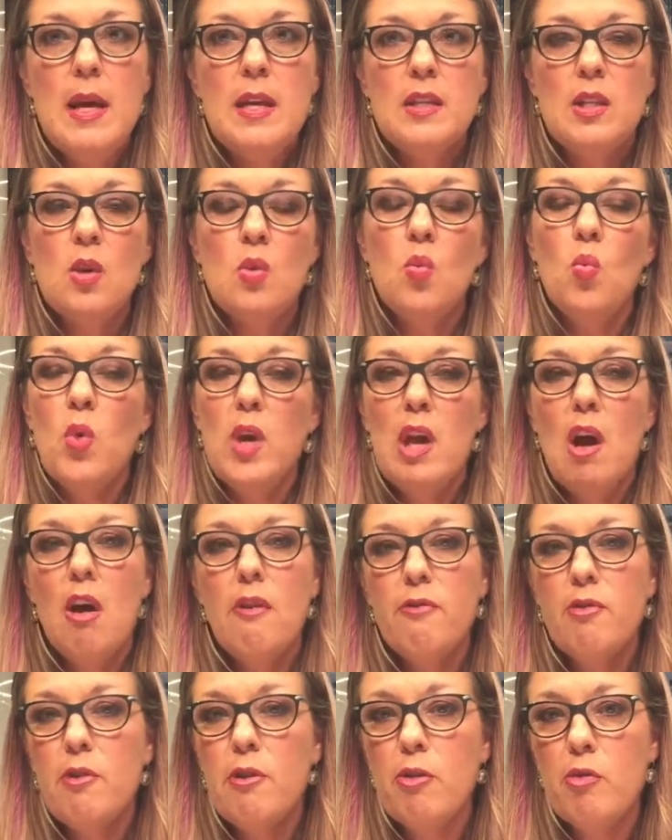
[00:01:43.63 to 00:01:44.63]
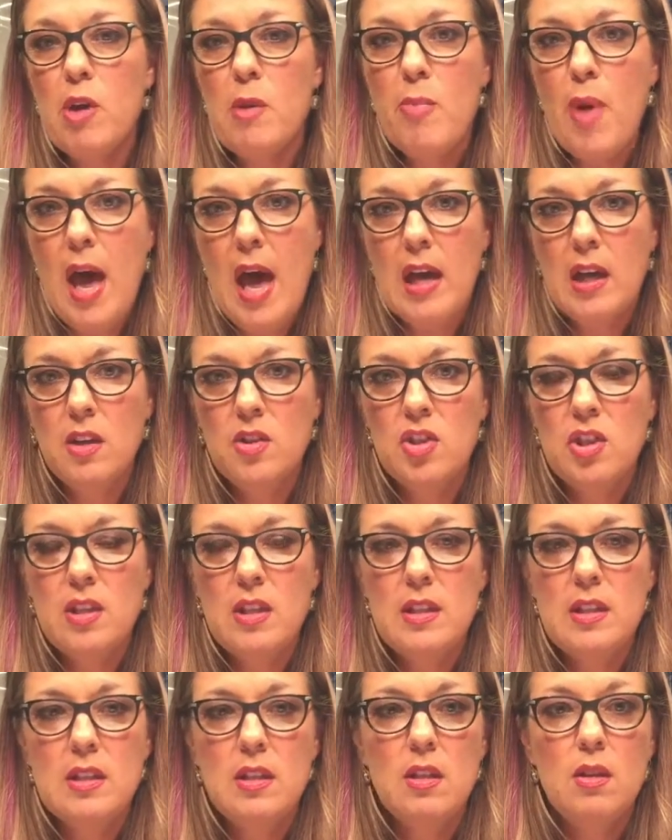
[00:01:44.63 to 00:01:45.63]
So we offer 3
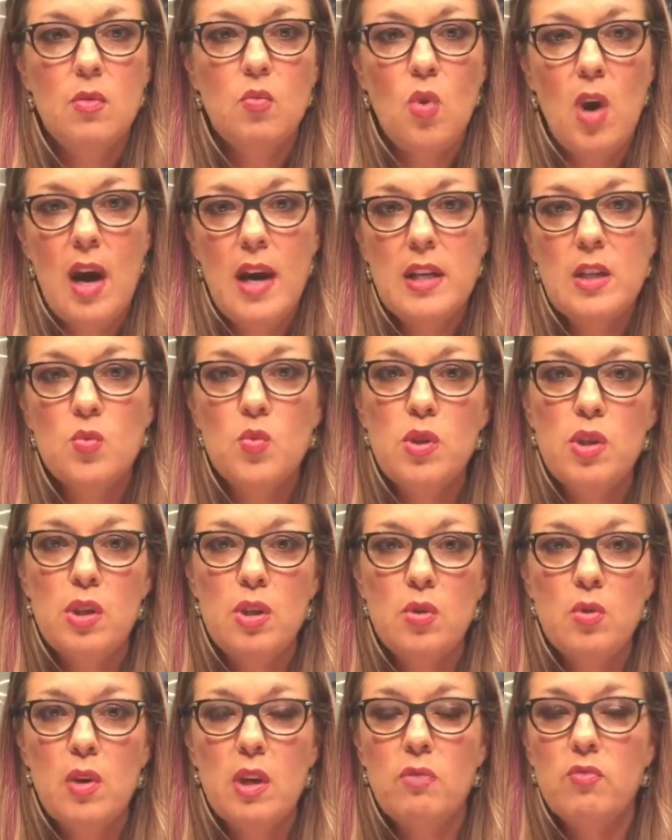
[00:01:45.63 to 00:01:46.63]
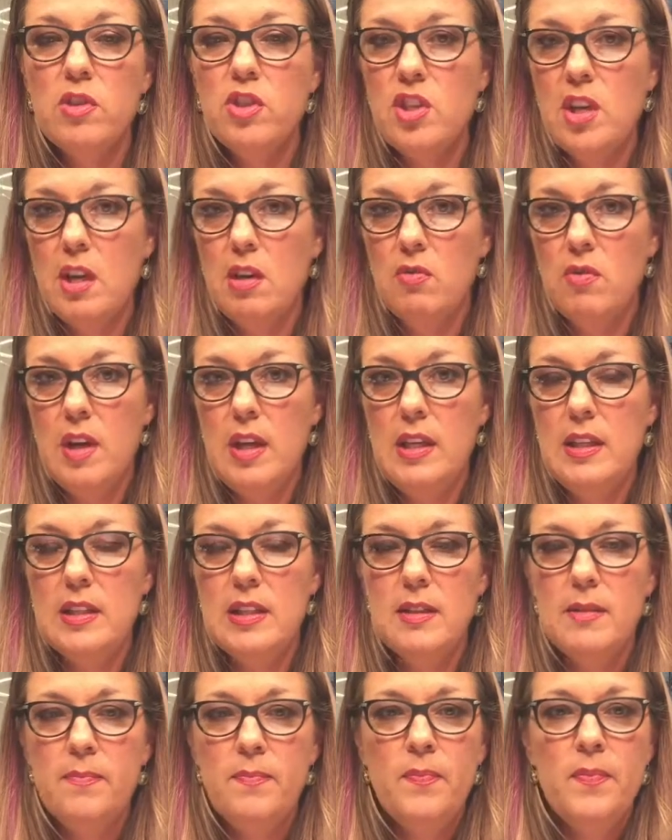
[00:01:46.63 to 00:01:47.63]
packages: Rise, Renew, and Regenerate.
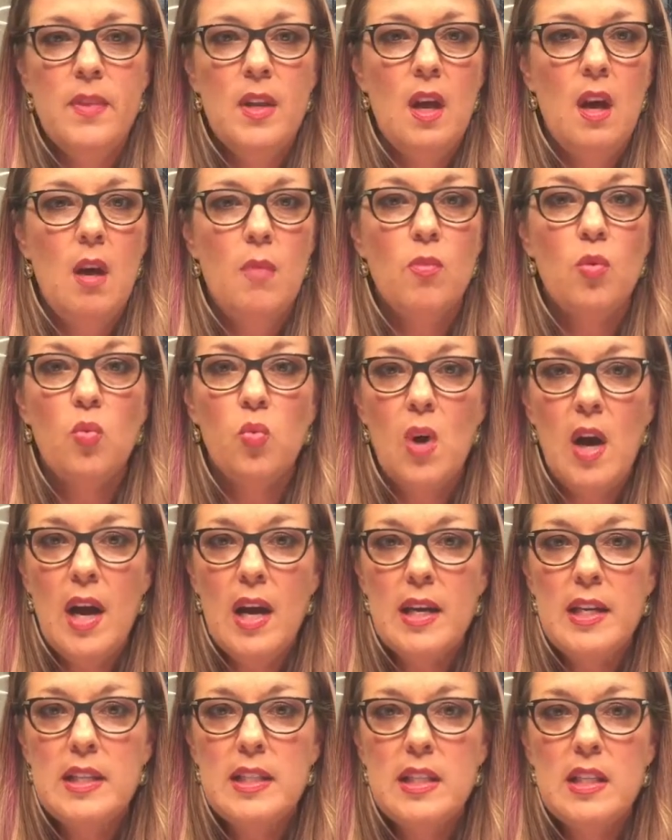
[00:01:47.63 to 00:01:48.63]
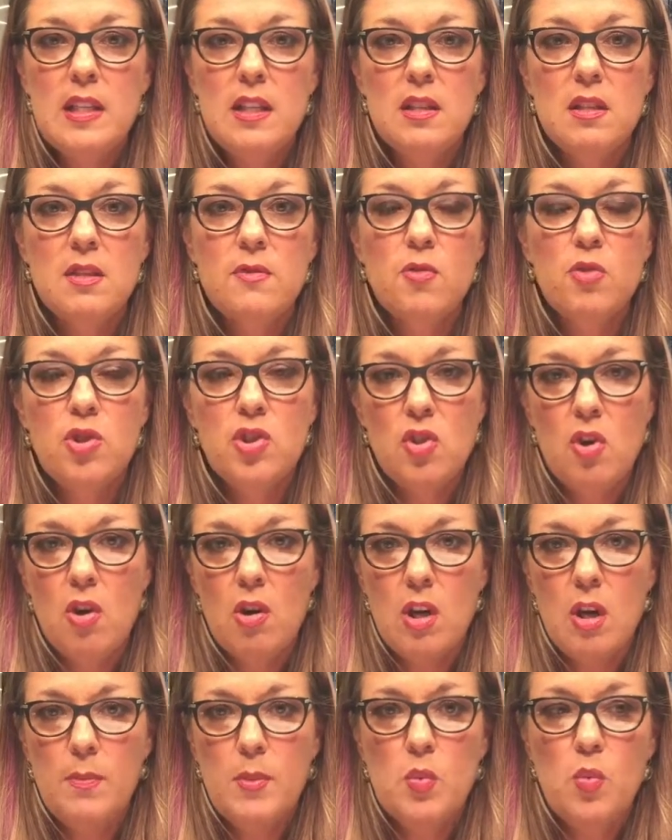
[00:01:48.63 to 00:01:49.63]
Rise is for
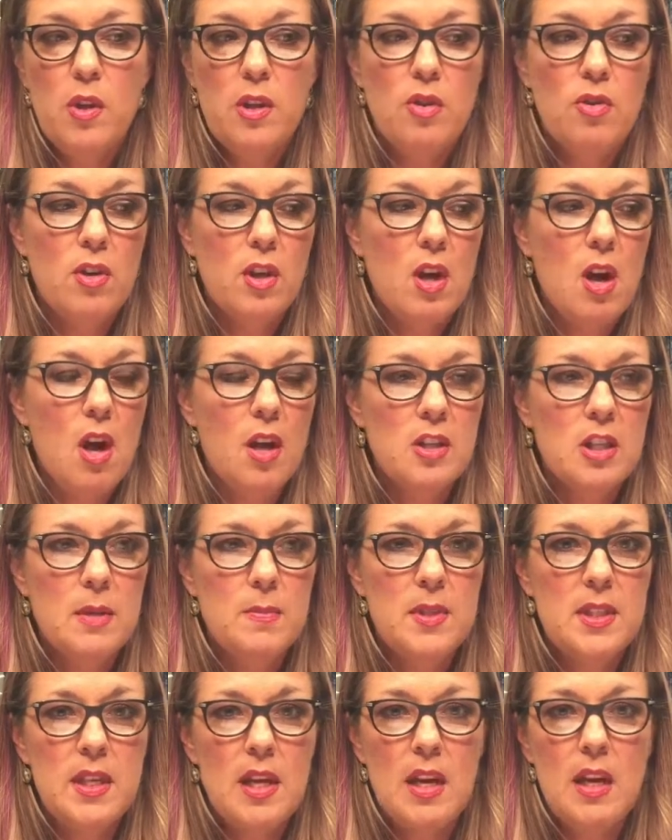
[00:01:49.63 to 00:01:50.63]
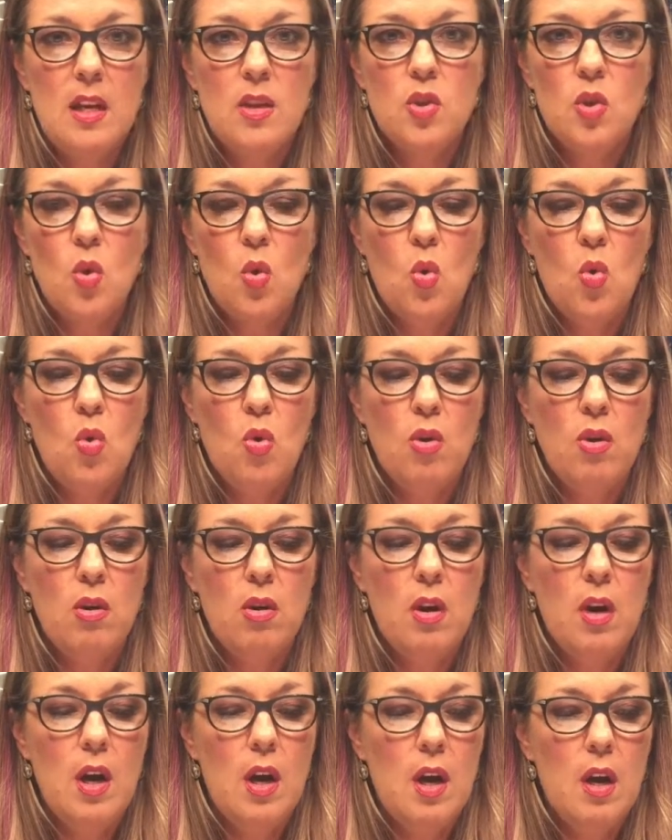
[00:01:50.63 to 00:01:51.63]
startups, whether you're in concept stage
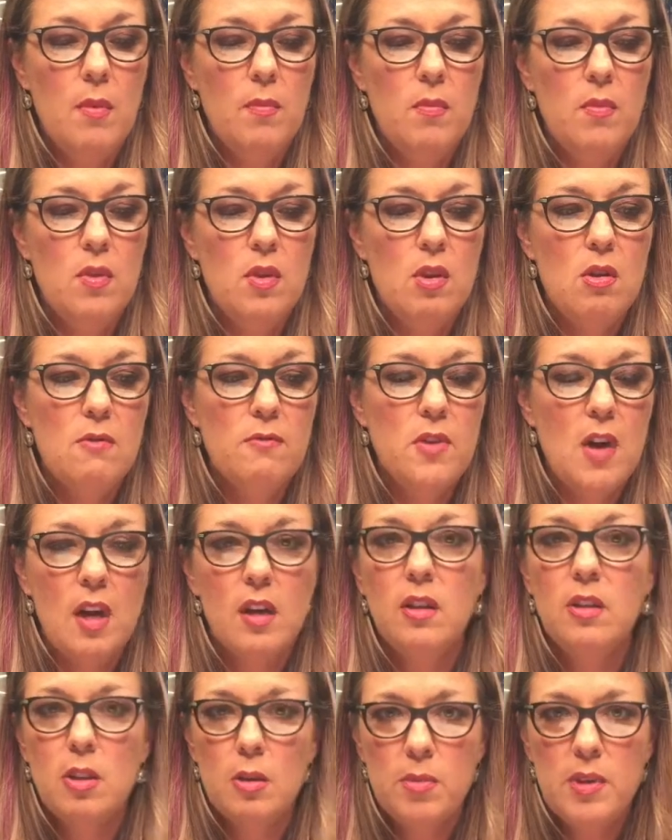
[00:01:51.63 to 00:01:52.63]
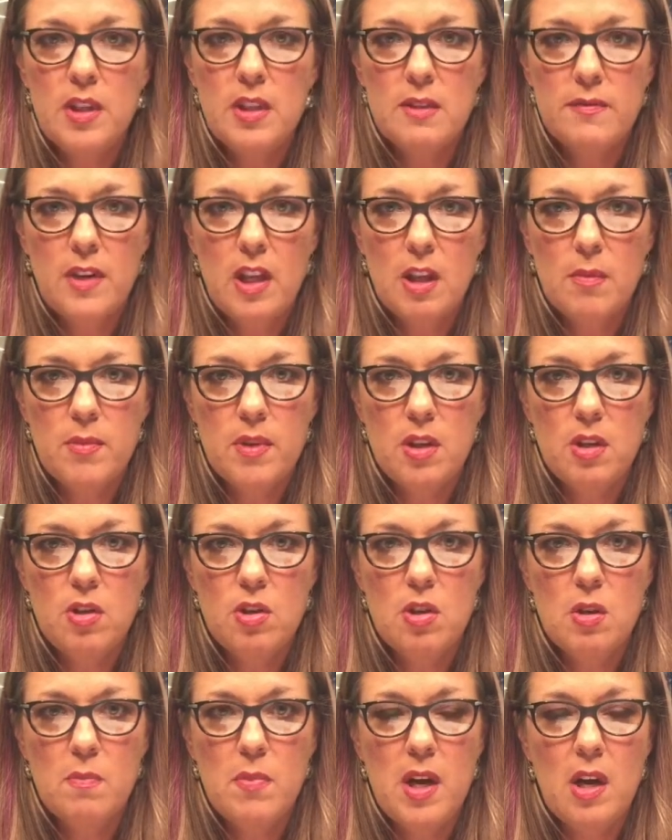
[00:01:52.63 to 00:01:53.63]
or you've got a little bit of development under
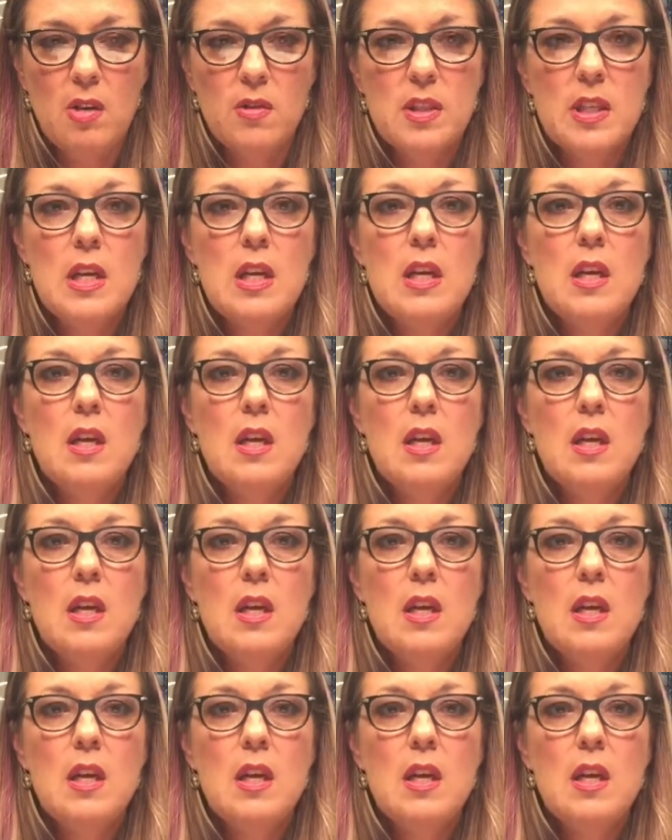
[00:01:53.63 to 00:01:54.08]
your belt,